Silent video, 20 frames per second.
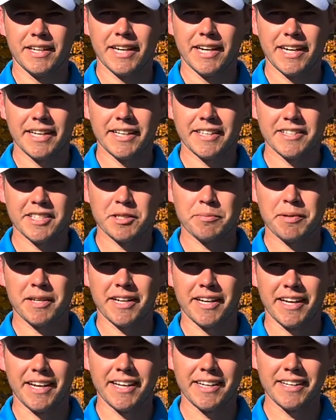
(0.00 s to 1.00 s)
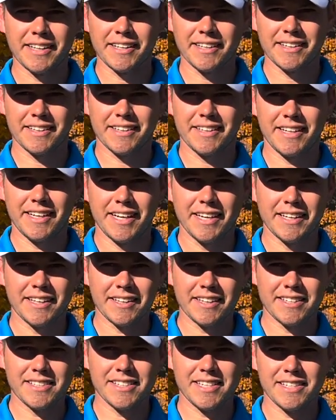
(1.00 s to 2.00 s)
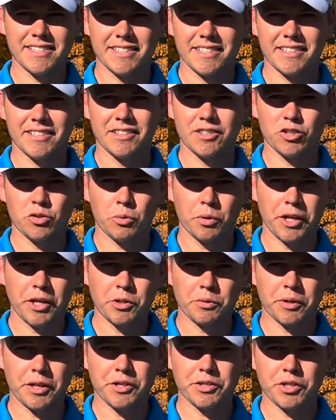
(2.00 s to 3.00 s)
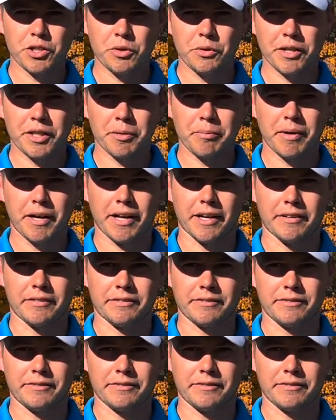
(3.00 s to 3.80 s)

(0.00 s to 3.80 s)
and this has been an end of the season 2022 in the bag.